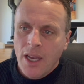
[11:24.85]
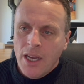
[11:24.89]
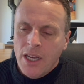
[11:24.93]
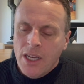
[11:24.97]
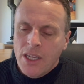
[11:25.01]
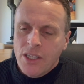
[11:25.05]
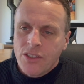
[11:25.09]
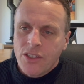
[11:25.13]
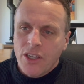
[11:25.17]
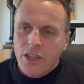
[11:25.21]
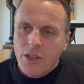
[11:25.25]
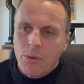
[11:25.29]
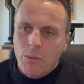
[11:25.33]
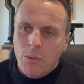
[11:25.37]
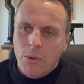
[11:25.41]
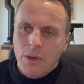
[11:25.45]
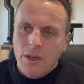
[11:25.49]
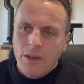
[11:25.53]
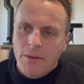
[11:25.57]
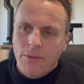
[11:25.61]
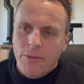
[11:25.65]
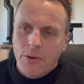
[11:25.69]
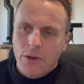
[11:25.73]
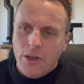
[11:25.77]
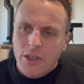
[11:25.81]
So what I
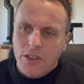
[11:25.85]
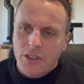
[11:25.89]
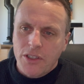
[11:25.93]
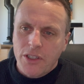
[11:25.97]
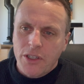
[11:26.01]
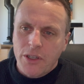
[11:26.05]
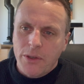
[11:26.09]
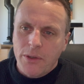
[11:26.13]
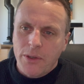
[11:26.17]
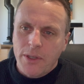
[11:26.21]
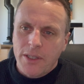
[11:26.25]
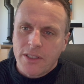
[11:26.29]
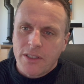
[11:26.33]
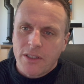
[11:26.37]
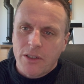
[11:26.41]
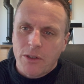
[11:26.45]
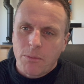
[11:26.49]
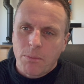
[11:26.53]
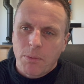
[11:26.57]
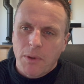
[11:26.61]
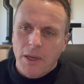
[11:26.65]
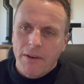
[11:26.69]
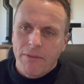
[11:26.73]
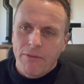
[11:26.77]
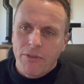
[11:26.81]
thought I'd do is I'll
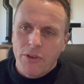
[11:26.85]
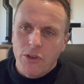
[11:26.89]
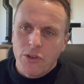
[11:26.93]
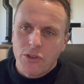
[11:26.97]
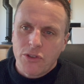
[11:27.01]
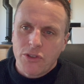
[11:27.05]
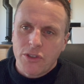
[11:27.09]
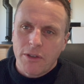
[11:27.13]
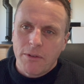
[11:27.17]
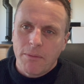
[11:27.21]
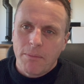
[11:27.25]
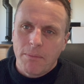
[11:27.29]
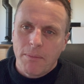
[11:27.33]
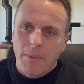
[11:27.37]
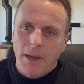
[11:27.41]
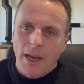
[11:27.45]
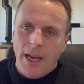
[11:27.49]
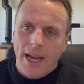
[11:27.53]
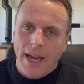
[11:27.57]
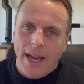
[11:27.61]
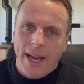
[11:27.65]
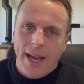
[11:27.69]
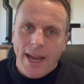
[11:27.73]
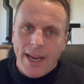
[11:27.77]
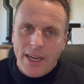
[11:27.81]
give you some
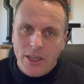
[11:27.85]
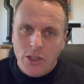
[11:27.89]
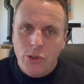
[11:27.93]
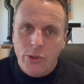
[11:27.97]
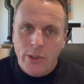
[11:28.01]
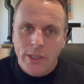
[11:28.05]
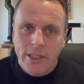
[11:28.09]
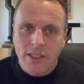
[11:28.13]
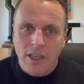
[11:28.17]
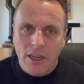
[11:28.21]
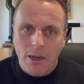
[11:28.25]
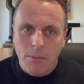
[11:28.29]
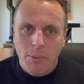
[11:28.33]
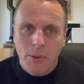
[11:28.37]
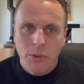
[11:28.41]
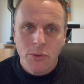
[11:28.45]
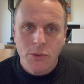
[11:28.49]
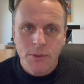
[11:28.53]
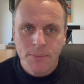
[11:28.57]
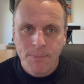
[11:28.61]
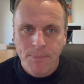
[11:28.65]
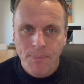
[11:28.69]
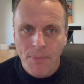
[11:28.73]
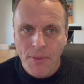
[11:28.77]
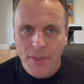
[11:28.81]
actual examples.
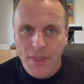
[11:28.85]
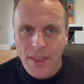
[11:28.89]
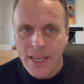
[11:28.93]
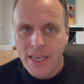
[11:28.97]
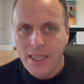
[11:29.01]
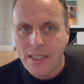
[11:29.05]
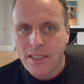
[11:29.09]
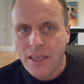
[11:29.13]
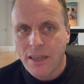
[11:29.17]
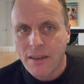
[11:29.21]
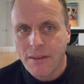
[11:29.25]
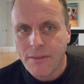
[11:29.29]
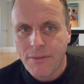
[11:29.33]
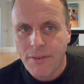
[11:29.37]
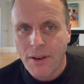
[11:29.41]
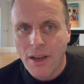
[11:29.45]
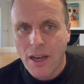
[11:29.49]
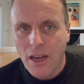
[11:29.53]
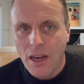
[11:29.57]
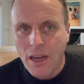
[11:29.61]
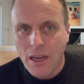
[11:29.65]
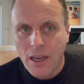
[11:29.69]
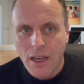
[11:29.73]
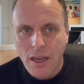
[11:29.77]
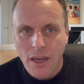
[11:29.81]
These have
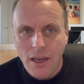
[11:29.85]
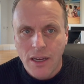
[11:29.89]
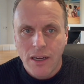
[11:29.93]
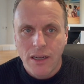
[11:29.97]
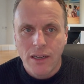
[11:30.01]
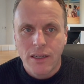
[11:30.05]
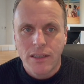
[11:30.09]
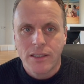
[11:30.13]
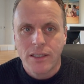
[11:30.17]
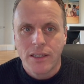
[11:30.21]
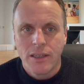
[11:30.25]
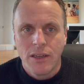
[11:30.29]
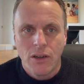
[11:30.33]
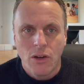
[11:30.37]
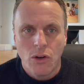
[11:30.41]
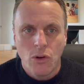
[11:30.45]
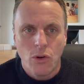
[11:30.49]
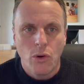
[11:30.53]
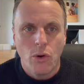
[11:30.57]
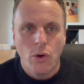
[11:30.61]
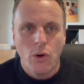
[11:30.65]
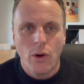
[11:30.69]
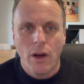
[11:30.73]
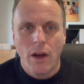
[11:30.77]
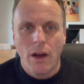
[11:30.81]
occurred,
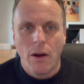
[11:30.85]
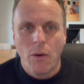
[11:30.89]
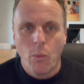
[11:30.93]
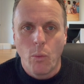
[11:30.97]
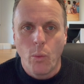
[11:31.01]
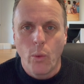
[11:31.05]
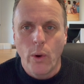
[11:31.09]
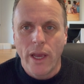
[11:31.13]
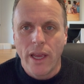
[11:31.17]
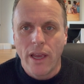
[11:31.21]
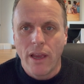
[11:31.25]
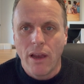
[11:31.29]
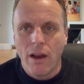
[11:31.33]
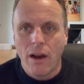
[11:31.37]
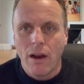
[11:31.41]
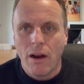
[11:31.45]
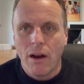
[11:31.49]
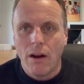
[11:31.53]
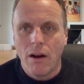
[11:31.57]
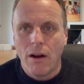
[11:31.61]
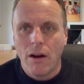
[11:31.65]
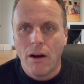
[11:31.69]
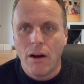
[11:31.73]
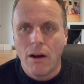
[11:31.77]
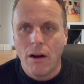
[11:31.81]
or
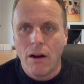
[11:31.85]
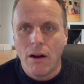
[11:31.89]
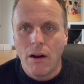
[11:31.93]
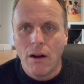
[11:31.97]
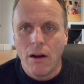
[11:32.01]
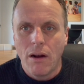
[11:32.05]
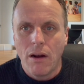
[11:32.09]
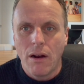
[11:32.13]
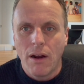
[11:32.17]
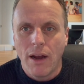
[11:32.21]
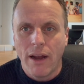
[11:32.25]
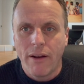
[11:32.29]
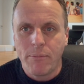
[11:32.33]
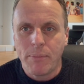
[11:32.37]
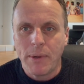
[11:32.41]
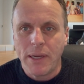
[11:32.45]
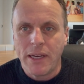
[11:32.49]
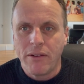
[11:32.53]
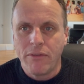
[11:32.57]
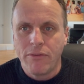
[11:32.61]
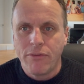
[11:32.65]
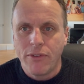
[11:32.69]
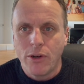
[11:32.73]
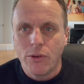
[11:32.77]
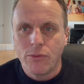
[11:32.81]
have been
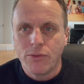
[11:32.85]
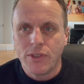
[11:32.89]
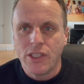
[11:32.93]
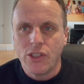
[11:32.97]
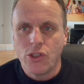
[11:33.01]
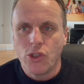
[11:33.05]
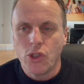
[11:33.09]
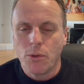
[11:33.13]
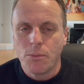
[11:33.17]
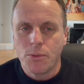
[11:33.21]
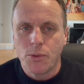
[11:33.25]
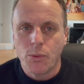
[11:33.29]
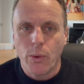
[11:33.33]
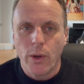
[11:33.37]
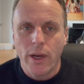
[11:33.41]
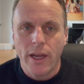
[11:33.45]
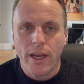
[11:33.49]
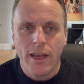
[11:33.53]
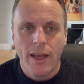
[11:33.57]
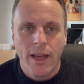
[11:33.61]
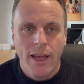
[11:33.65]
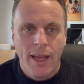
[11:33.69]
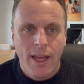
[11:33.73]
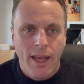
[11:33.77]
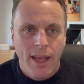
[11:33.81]
involved in jobs
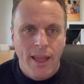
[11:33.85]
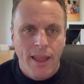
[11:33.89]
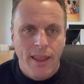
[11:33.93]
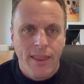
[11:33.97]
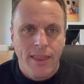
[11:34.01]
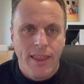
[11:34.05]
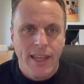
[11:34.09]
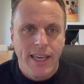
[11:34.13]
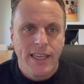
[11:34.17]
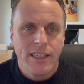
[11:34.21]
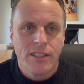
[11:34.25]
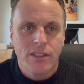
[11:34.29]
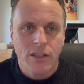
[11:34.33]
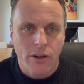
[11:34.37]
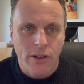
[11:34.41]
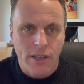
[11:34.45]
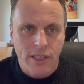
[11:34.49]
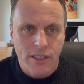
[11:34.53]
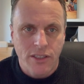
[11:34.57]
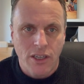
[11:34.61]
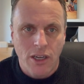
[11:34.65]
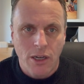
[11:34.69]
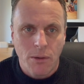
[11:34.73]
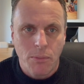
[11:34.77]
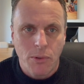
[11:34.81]
where these are
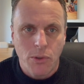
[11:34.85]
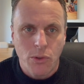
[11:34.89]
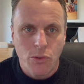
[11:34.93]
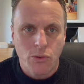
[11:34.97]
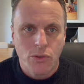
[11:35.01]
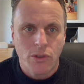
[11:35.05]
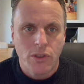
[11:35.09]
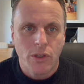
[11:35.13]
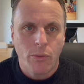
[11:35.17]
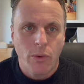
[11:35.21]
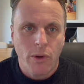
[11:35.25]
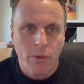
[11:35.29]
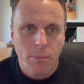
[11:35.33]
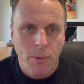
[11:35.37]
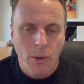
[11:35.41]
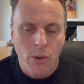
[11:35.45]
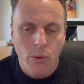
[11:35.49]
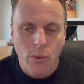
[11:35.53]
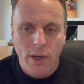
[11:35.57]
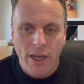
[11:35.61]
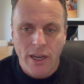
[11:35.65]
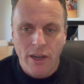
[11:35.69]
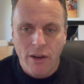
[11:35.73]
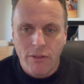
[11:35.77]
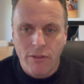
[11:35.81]
examples that we
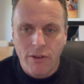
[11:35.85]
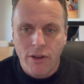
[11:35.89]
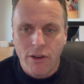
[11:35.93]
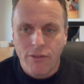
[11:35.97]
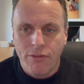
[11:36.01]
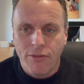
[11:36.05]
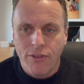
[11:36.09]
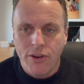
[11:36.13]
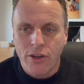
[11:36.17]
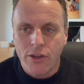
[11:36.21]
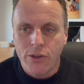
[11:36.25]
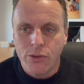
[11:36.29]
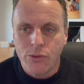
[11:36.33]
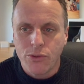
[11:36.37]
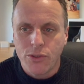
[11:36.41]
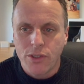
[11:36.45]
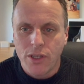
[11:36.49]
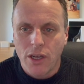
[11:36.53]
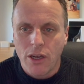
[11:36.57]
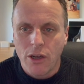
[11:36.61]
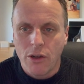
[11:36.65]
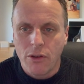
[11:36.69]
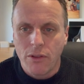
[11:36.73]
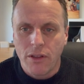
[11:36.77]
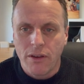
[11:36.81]
pulled out of our files
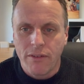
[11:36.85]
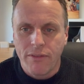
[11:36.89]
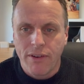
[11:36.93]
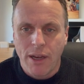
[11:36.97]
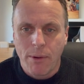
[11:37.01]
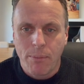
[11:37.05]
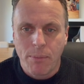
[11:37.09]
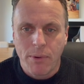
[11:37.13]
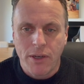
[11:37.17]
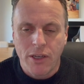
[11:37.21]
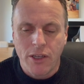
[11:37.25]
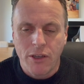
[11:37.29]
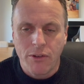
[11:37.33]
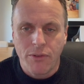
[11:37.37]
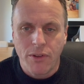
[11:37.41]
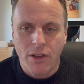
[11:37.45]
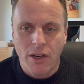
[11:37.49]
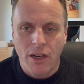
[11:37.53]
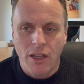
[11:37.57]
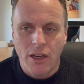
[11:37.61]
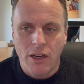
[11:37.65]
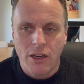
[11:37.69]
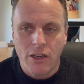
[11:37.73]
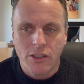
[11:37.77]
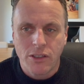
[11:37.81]
that have happened over
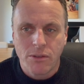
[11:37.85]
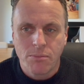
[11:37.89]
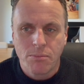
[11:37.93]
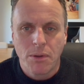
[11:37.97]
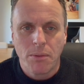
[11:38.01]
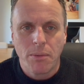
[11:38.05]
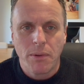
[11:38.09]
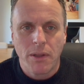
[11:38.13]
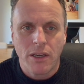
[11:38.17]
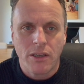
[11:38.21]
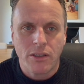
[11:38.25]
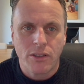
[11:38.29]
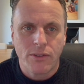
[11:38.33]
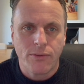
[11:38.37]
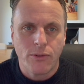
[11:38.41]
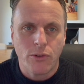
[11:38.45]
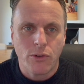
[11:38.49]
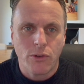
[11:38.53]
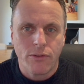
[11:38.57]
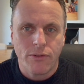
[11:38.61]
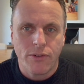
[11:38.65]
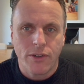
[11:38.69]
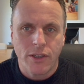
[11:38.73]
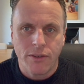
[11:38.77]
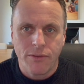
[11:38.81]
probably the last 4 or
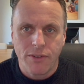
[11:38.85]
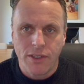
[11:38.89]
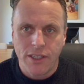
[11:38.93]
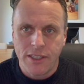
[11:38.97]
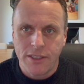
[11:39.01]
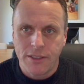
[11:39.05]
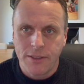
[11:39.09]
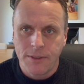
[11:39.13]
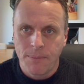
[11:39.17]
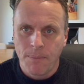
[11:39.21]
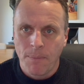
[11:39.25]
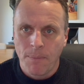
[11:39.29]
5 years.